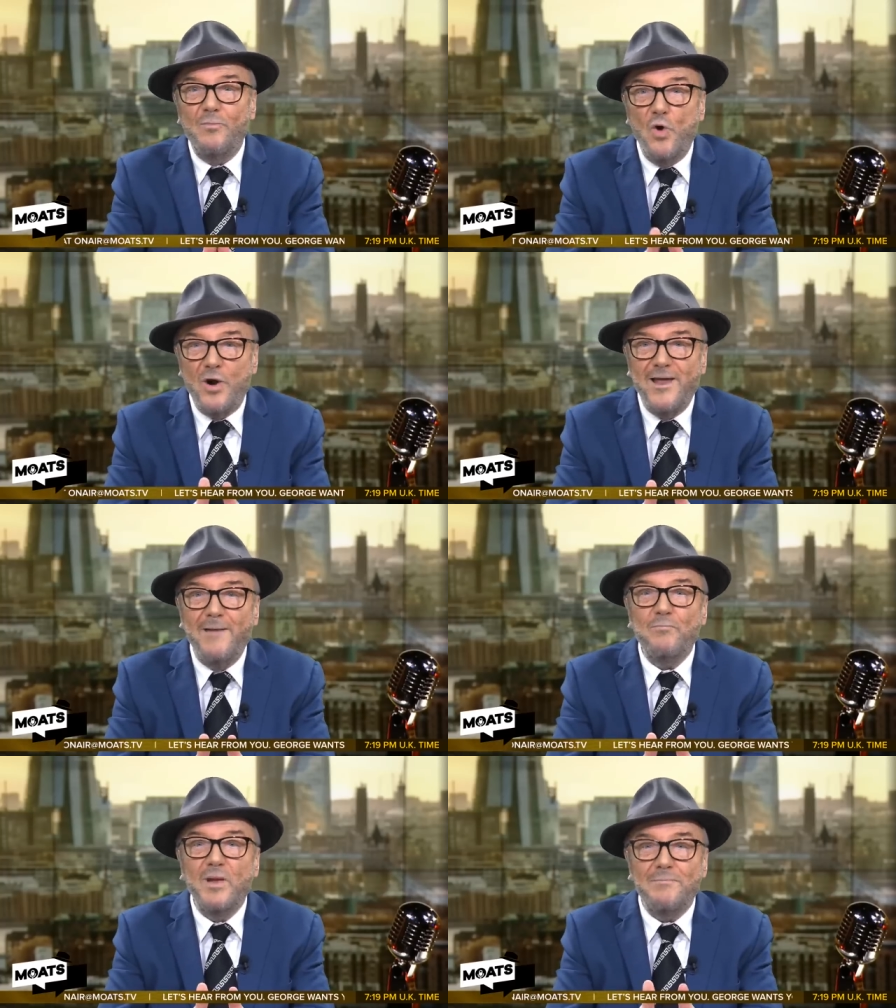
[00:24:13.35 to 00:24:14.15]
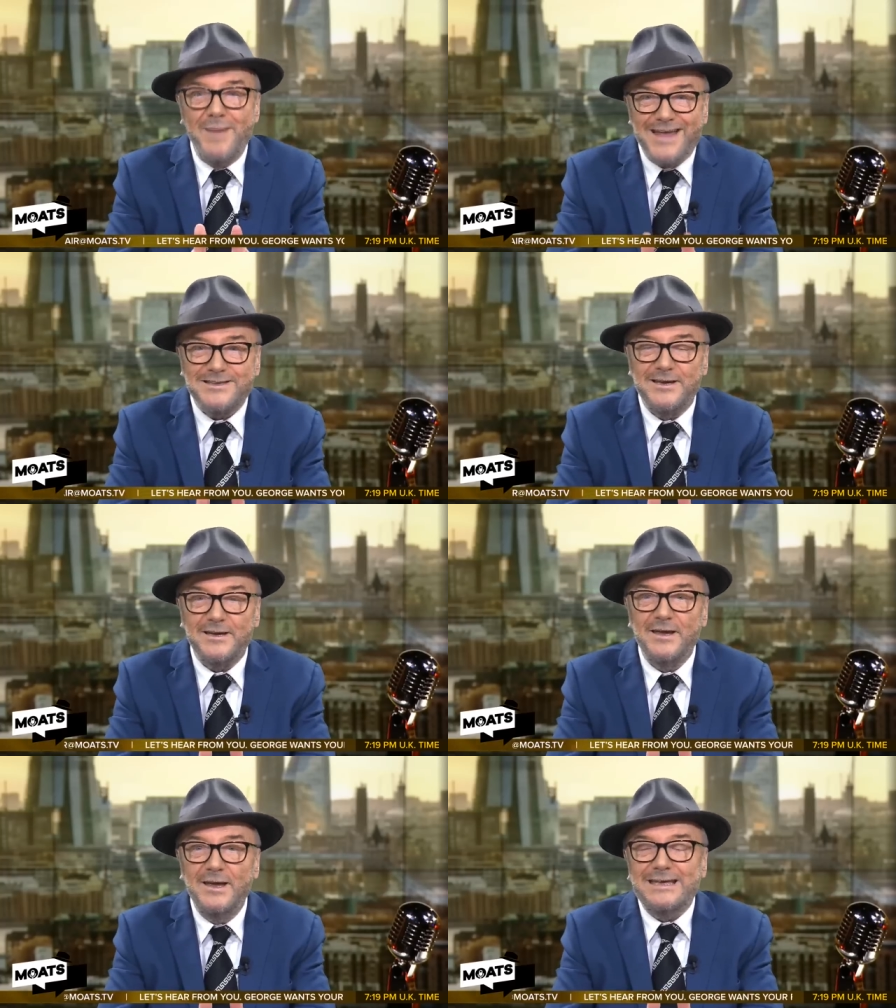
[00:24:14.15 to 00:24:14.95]
the more
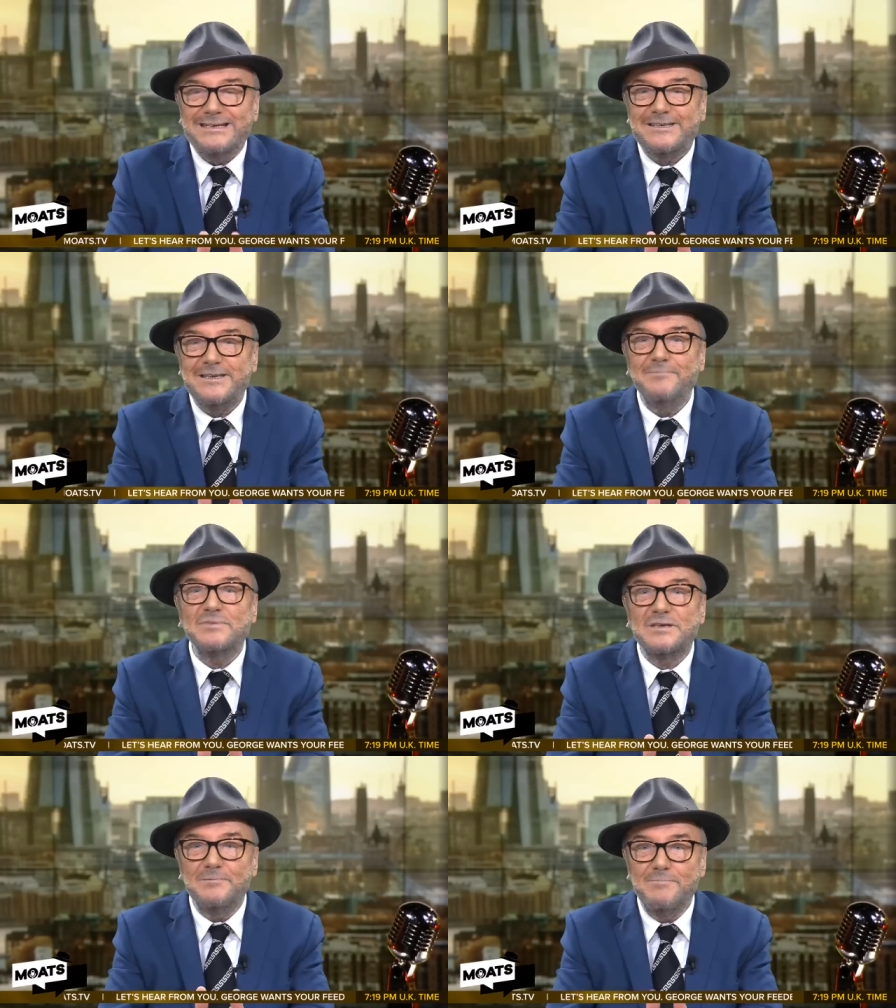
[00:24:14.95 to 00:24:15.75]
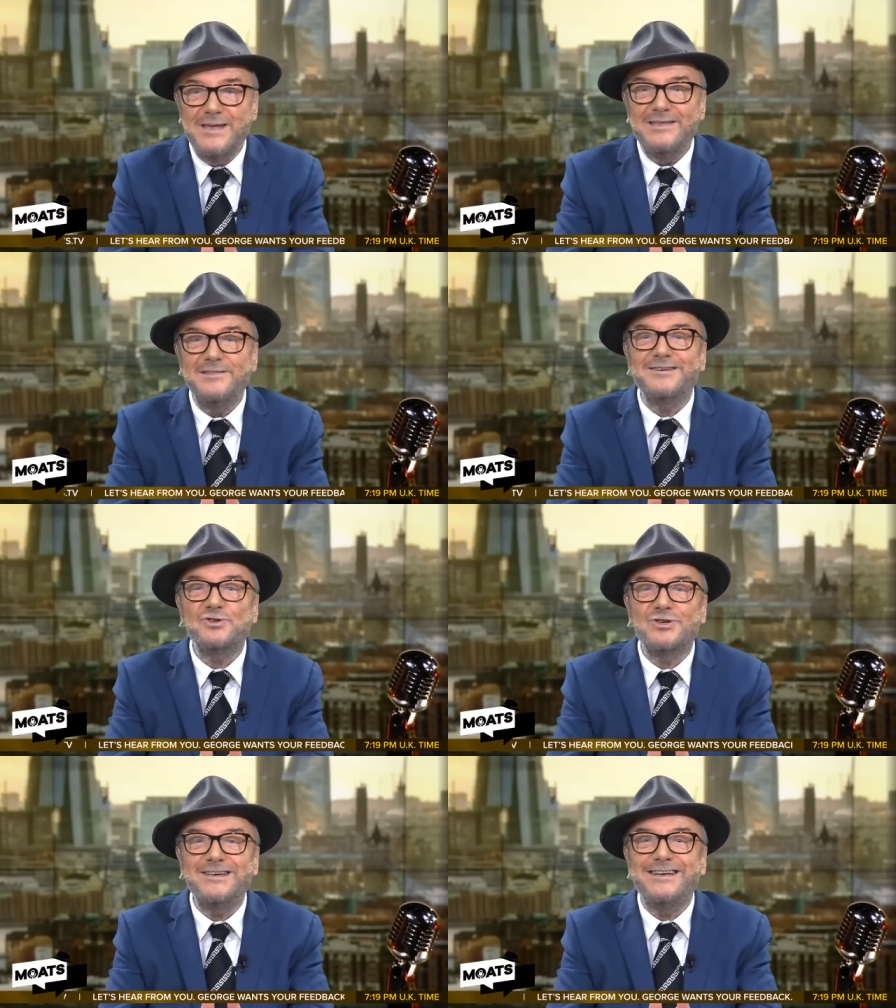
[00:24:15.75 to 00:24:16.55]
emblematic it seems to me
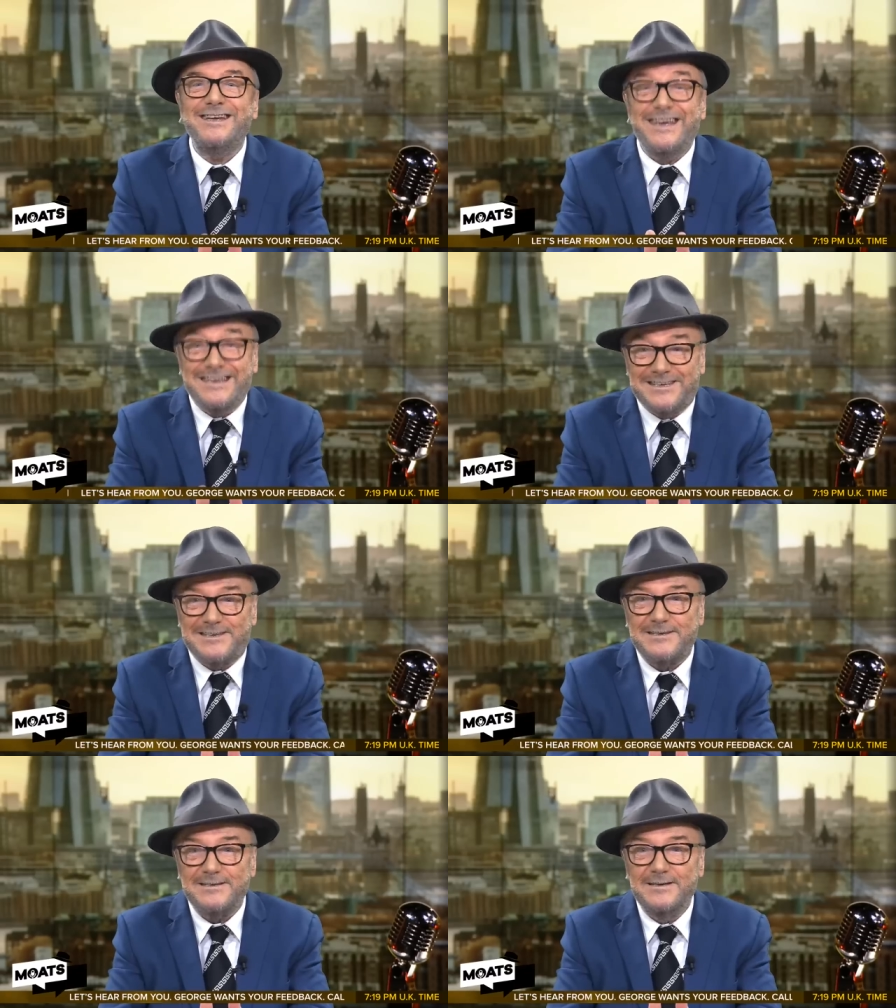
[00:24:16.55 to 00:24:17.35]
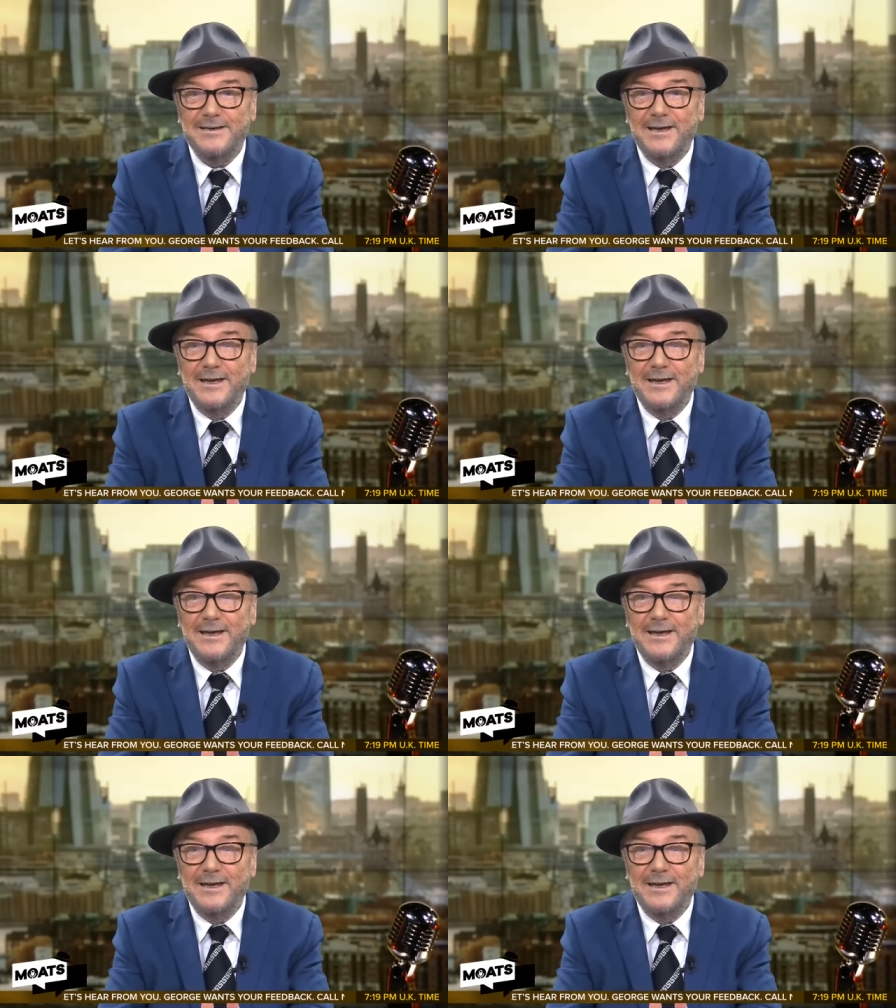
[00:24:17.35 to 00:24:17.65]
that she is